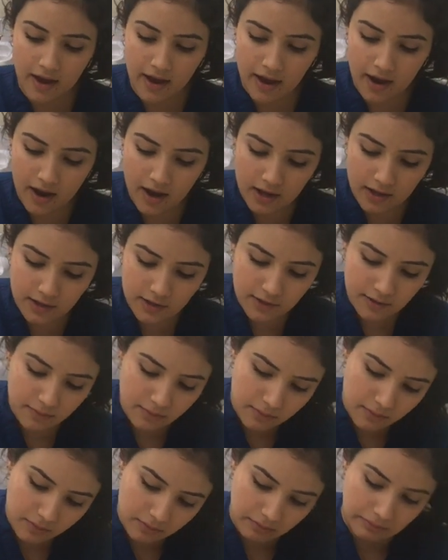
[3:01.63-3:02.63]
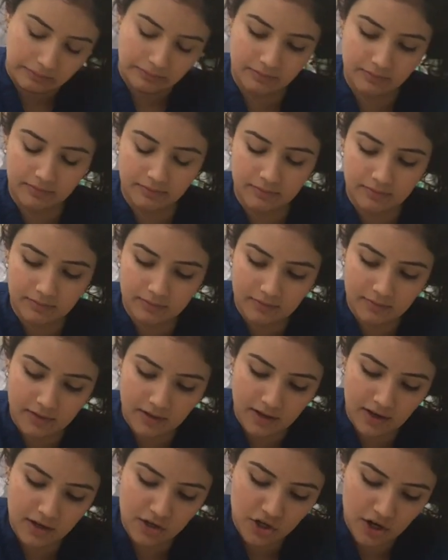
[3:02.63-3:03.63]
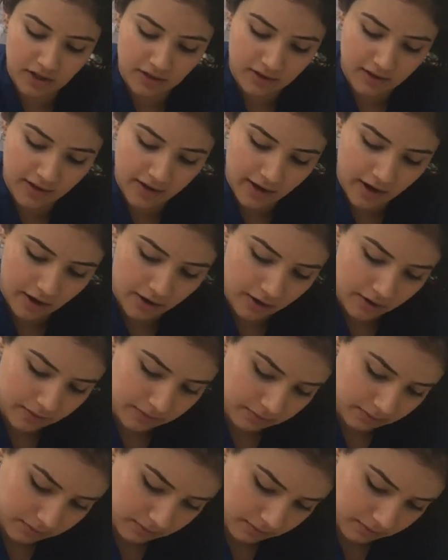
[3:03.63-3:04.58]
and inject the air.